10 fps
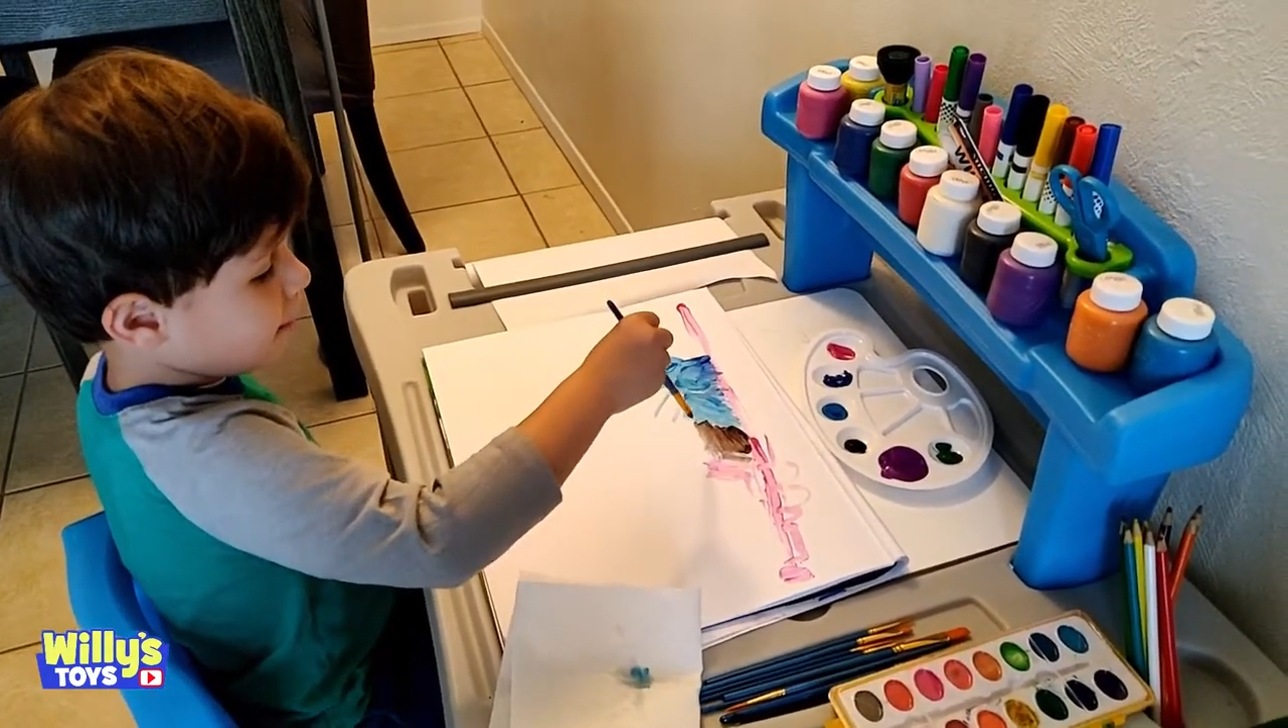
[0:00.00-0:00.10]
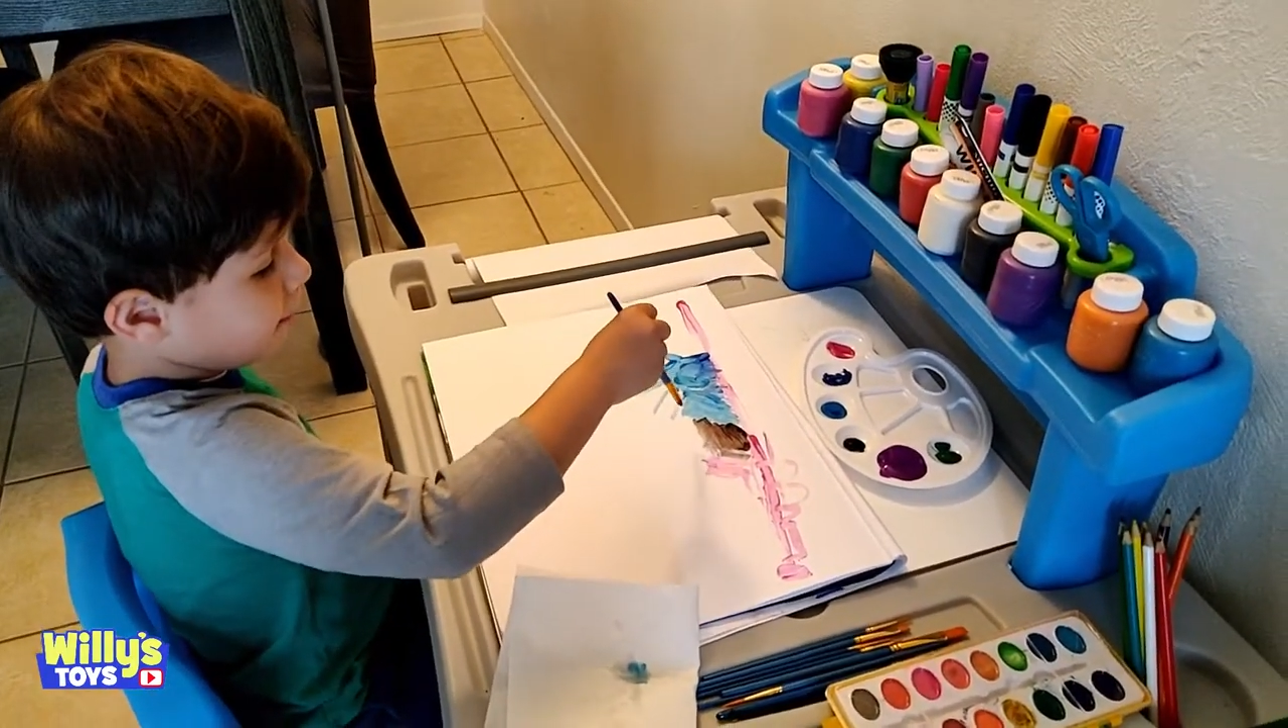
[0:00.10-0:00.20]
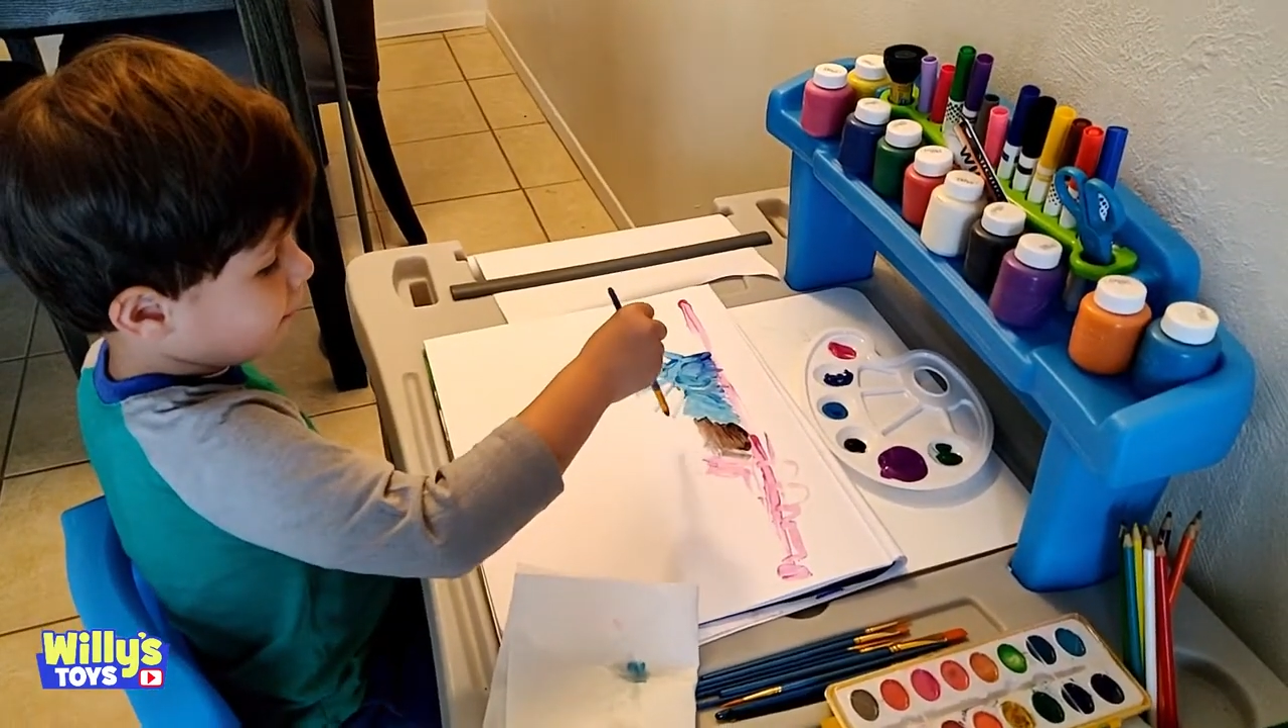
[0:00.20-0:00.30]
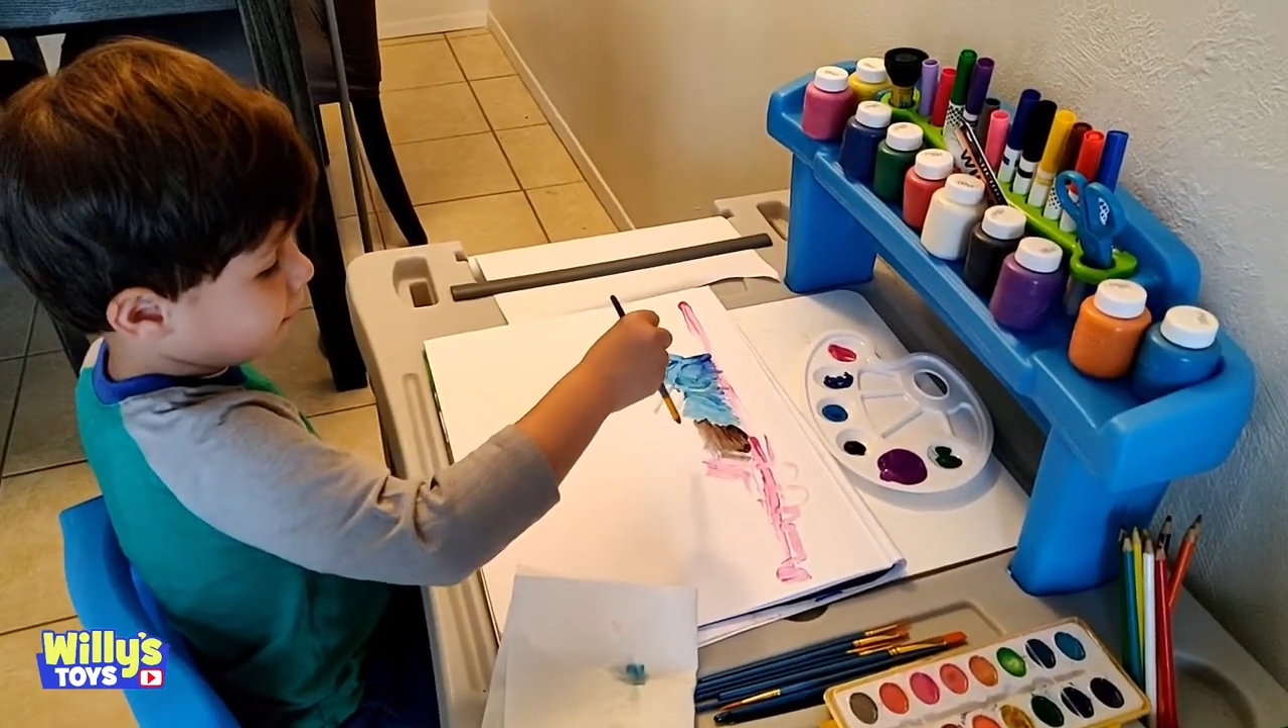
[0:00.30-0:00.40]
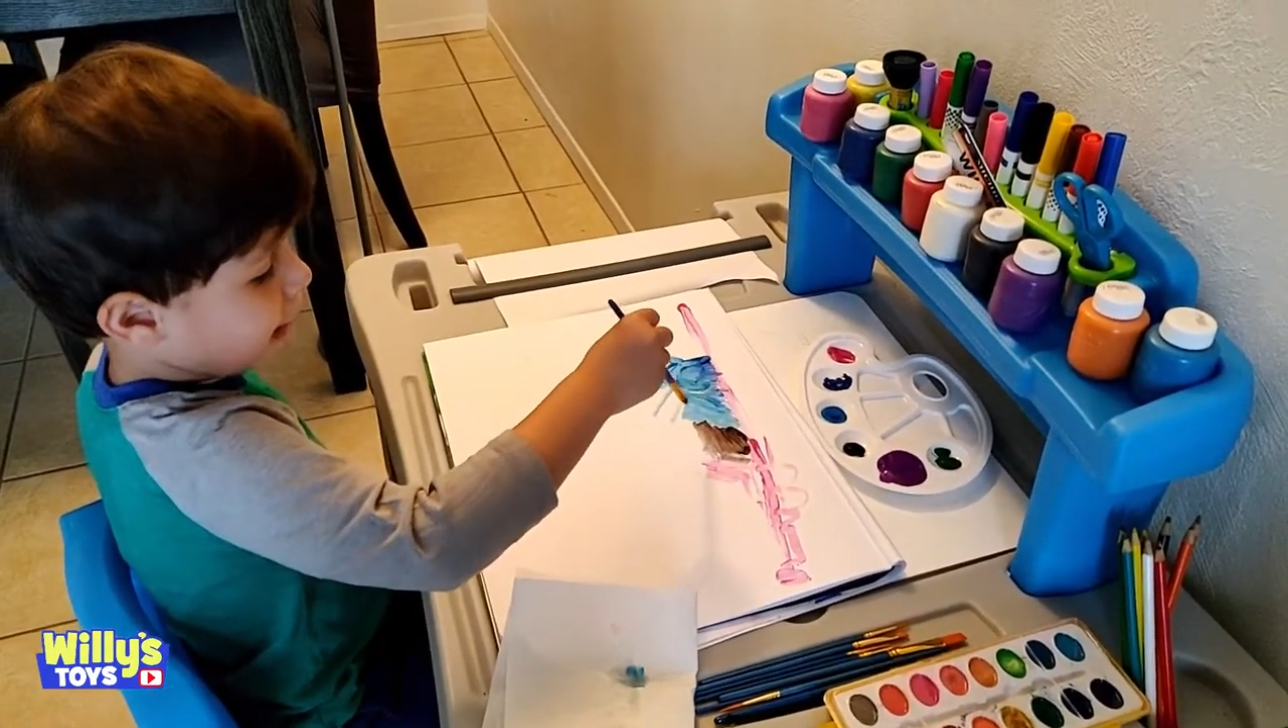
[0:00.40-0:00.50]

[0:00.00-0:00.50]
and